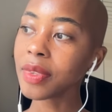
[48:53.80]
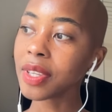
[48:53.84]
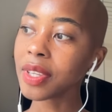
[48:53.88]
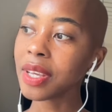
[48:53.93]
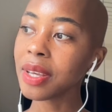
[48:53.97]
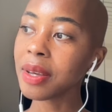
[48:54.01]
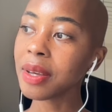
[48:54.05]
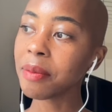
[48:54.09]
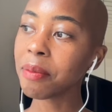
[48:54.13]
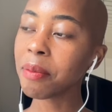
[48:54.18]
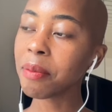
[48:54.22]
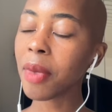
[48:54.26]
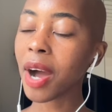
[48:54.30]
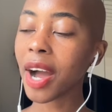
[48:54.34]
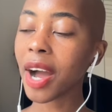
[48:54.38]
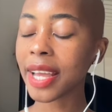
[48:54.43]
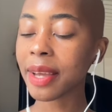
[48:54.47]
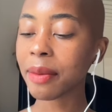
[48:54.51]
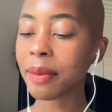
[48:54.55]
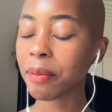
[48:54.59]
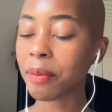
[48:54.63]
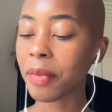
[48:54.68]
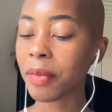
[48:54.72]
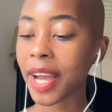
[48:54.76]
my,
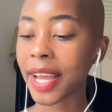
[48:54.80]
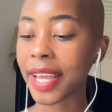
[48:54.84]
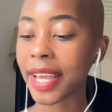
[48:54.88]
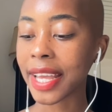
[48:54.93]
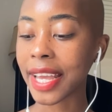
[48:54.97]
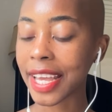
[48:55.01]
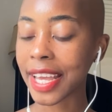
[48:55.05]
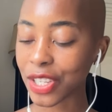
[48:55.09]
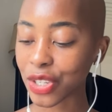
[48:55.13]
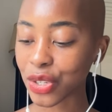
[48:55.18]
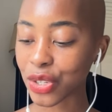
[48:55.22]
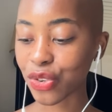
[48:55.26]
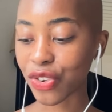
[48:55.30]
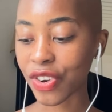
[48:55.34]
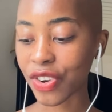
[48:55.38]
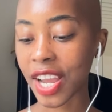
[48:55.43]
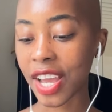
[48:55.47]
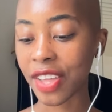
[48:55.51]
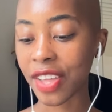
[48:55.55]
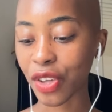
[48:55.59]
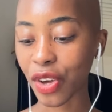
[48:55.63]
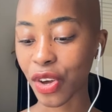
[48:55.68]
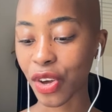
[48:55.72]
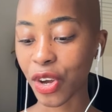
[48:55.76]
my history
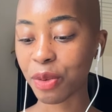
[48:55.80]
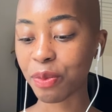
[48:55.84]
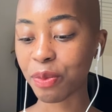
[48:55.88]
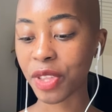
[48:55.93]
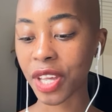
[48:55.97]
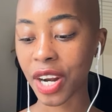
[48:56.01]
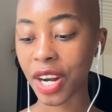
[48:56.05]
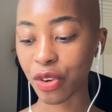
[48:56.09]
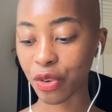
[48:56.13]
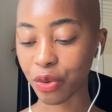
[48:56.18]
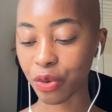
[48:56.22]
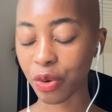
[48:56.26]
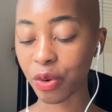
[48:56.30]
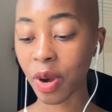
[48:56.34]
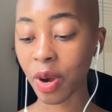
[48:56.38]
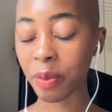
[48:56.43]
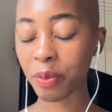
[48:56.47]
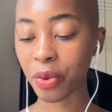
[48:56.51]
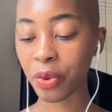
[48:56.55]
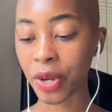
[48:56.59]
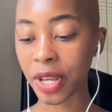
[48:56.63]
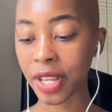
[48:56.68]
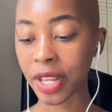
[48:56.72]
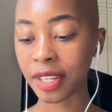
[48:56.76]
and the home that I grew
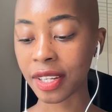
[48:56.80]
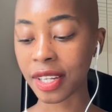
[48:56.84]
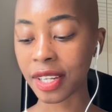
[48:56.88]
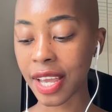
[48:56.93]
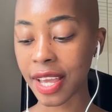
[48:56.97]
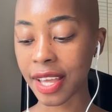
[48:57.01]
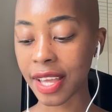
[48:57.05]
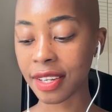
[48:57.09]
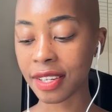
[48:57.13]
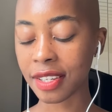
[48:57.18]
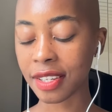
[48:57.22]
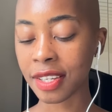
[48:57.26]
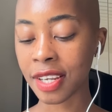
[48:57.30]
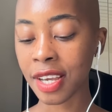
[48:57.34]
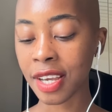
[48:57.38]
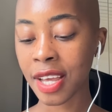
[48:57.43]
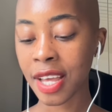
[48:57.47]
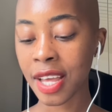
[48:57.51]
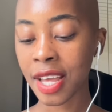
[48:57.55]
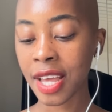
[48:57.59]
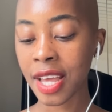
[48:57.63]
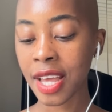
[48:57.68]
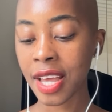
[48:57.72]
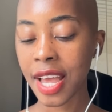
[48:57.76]
up in, in
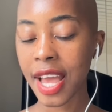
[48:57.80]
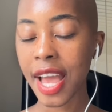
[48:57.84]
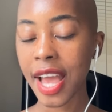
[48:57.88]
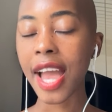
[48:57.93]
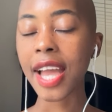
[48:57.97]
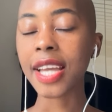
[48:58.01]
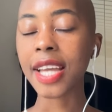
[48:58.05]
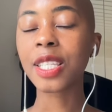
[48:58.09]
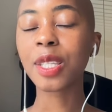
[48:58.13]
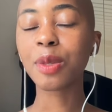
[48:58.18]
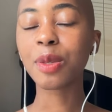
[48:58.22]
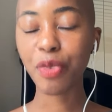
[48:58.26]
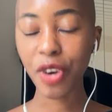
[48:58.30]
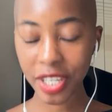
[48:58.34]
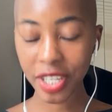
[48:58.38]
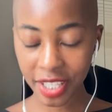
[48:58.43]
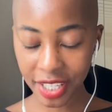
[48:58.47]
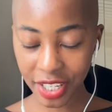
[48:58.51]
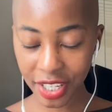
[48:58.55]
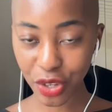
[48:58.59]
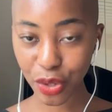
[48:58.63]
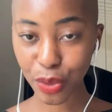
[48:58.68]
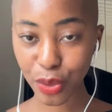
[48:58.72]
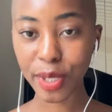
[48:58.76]

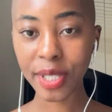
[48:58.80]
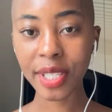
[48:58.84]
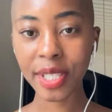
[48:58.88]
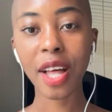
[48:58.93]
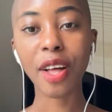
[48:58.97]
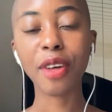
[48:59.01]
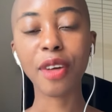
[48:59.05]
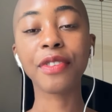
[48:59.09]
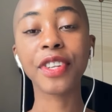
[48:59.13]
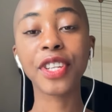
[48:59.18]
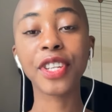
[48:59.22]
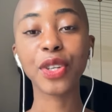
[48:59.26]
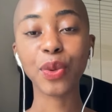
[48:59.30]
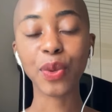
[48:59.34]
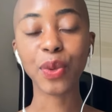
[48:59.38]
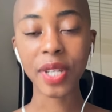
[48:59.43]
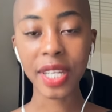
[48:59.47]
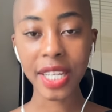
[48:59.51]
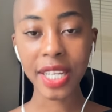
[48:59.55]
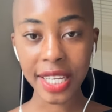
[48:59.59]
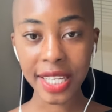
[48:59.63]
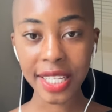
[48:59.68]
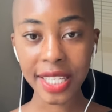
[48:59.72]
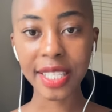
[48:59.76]
expressing yourself and your
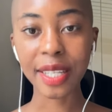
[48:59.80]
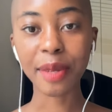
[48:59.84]
needs and